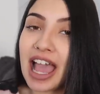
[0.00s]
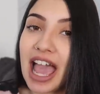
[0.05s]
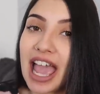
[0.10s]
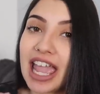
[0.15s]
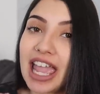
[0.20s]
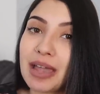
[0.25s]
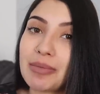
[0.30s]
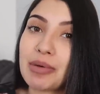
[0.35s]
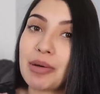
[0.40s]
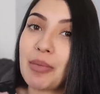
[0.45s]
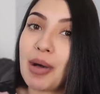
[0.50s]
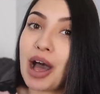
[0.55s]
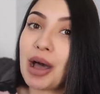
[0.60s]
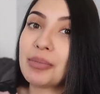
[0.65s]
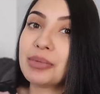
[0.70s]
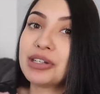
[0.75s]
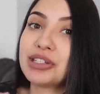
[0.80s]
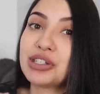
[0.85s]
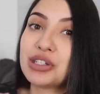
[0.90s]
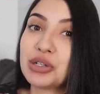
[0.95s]
I am a
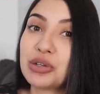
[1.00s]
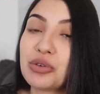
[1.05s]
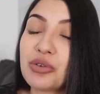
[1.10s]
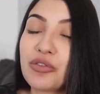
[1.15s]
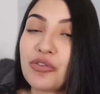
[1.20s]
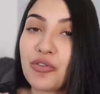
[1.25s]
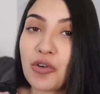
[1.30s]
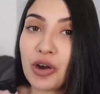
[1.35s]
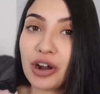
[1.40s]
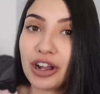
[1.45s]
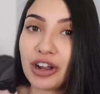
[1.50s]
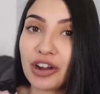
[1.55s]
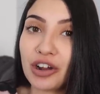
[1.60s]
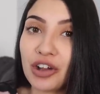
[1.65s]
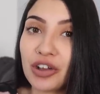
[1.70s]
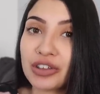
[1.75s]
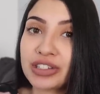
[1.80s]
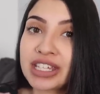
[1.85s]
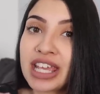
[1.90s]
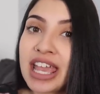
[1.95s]
mom to 4
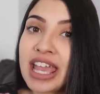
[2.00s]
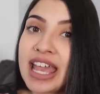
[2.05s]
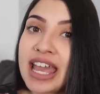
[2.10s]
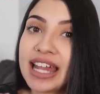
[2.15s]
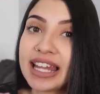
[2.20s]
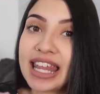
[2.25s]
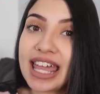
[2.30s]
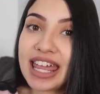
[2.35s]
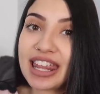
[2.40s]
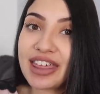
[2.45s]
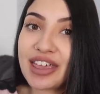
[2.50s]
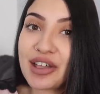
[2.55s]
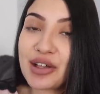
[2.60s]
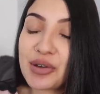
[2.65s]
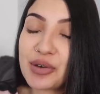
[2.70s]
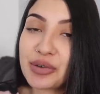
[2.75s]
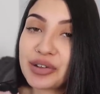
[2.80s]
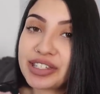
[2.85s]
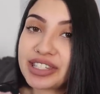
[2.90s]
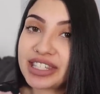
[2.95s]
girls, Layla,
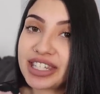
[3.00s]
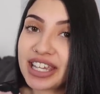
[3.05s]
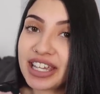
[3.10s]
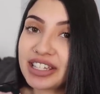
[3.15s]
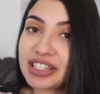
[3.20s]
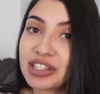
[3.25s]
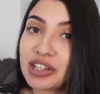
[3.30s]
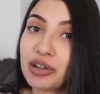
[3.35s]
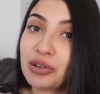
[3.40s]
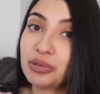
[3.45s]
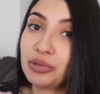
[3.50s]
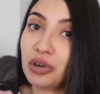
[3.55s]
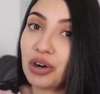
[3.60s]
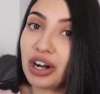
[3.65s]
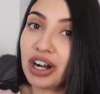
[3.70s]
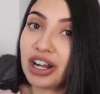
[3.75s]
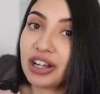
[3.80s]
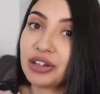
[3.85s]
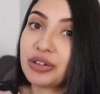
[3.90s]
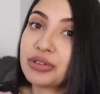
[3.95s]
who is 6,
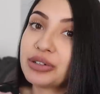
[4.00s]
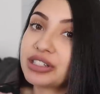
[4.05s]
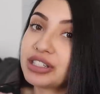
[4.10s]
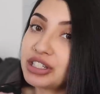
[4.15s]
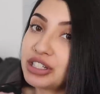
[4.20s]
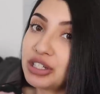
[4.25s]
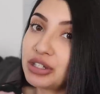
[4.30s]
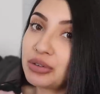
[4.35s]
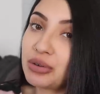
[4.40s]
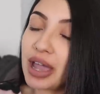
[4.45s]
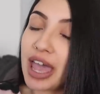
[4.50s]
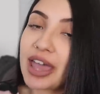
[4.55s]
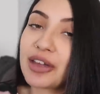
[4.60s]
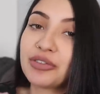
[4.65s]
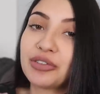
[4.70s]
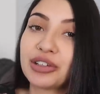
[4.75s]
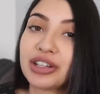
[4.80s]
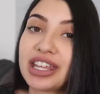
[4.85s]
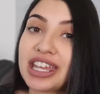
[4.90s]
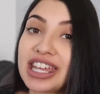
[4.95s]
Aurora, who is 2,
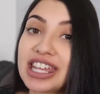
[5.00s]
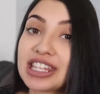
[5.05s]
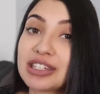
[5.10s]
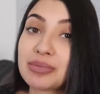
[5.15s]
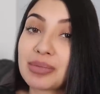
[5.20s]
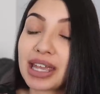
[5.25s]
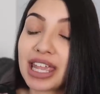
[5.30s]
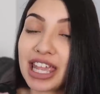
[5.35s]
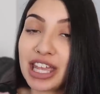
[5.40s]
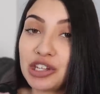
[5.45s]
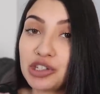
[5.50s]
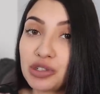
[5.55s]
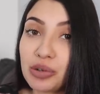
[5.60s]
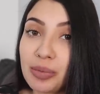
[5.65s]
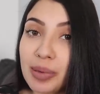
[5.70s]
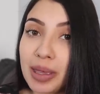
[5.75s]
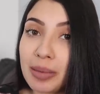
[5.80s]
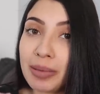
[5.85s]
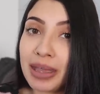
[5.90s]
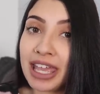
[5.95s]
Everly is my angel
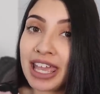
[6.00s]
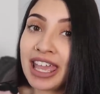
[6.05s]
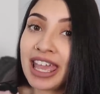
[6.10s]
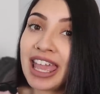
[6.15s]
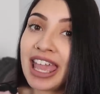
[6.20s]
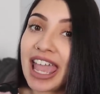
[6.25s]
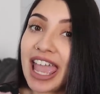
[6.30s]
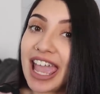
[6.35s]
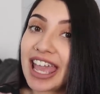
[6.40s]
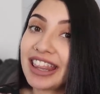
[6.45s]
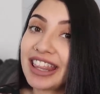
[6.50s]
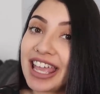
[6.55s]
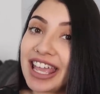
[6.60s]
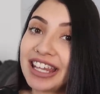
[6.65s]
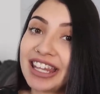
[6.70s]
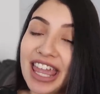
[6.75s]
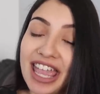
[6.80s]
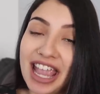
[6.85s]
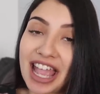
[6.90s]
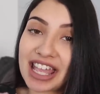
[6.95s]
baby, and
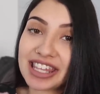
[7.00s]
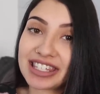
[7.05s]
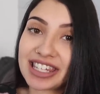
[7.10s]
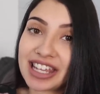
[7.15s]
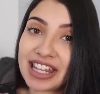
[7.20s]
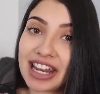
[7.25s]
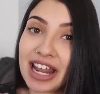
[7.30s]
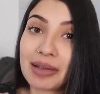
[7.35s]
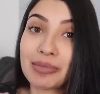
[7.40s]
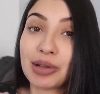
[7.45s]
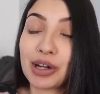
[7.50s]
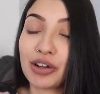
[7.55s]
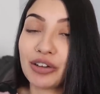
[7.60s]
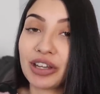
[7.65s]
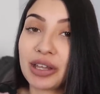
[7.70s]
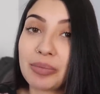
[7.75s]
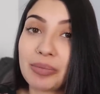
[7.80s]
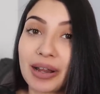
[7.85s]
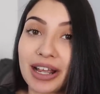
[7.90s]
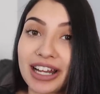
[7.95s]
then like I said, I'm
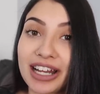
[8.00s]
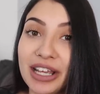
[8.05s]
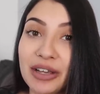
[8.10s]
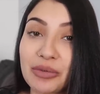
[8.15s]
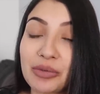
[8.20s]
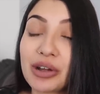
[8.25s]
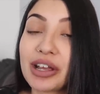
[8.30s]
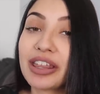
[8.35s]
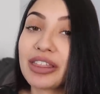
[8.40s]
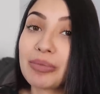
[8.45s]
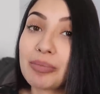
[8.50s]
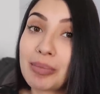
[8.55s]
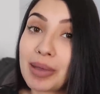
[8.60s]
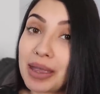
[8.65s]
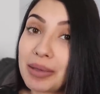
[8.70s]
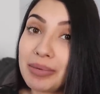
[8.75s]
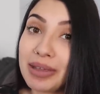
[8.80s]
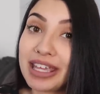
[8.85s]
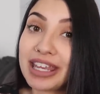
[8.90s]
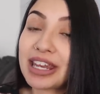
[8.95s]
currently pregnant with
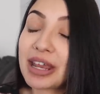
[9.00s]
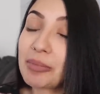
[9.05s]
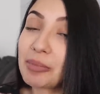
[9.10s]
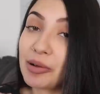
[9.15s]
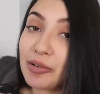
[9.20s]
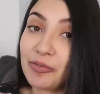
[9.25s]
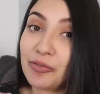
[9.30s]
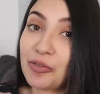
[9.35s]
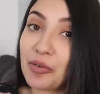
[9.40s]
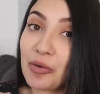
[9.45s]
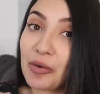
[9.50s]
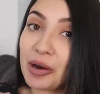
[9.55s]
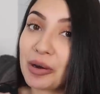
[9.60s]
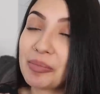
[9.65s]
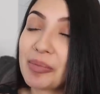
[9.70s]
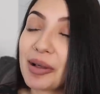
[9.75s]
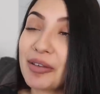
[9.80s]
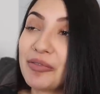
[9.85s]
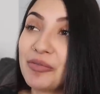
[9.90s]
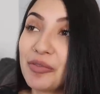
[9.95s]
baby number 4,
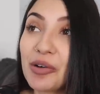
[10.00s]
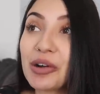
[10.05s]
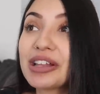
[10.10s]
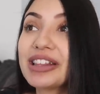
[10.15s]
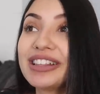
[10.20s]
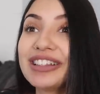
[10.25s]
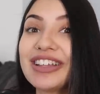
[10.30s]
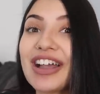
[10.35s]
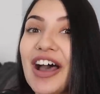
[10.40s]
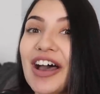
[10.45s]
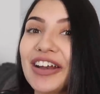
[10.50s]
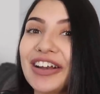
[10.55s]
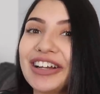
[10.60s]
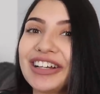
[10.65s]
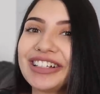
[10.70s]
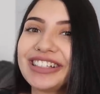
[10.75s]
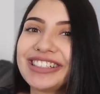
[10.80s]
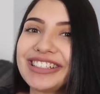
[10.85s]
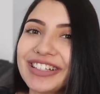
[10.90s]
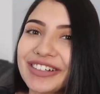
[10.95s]
my 4th
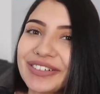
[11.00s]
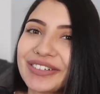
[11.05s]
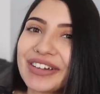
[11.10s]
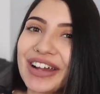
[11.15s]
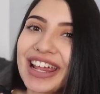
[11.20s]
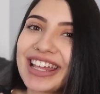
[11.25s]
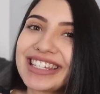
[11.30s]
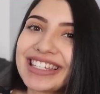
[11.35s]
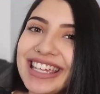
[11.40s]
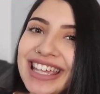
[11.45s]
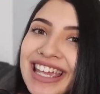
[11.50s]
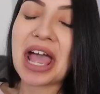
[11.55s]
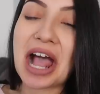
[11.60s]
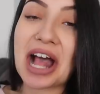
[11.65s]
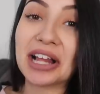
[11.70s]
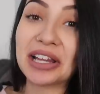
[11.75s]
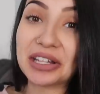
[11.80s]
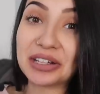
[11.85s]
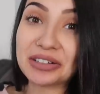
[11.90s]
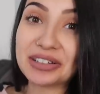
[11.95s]
daughter. So crazy.
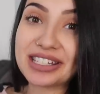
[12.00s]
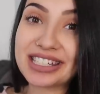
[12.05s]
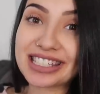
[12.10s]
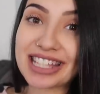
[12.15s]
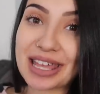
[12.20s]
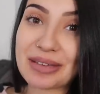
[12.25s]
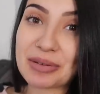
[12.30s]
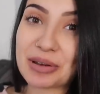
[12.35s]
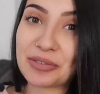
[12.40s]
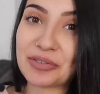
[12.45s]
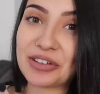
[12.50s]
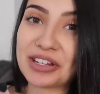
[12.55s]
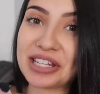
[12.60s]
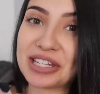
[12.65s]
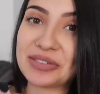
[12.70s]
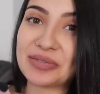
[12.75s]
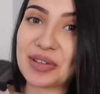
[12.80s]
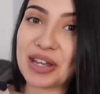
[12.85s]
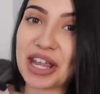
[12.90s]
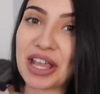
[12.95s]
A little disclaimer for
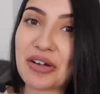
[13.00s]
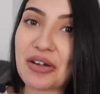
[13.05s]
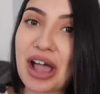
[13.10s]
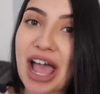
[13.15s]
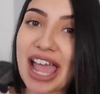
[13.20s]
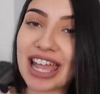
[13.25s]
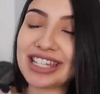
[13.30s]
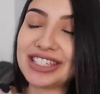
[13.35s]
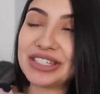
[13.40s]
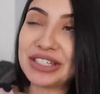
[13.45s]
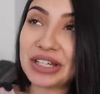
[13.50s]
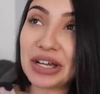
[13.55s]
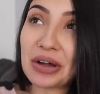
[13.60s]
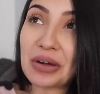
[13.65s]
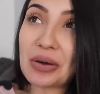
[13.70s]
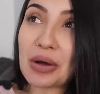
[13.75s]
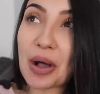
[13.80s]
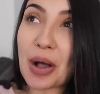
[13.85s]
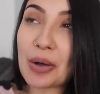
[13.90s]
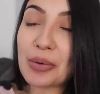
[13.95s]
this video, I
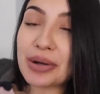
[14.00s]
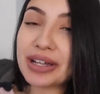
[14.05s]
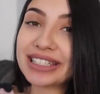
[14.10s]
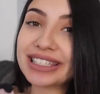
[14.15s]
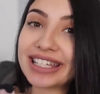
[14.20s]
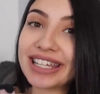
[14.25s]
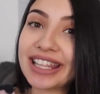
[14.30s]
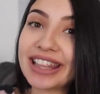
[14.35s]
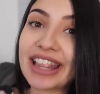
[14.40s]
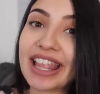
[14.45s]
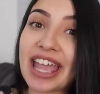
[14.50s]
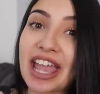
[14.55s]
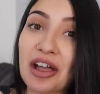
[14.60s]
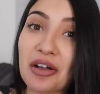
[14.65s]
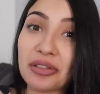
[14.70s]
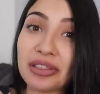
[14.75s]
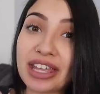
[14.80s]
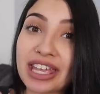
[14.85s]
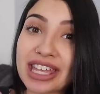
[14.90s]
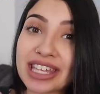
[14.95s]
don't always eat the
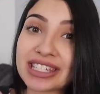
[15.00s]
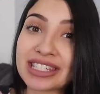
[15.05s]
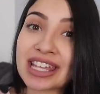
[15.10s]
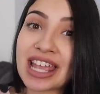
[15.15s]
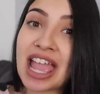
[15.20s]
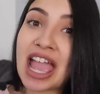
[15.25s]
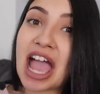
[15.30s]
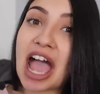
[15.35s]
healthiest.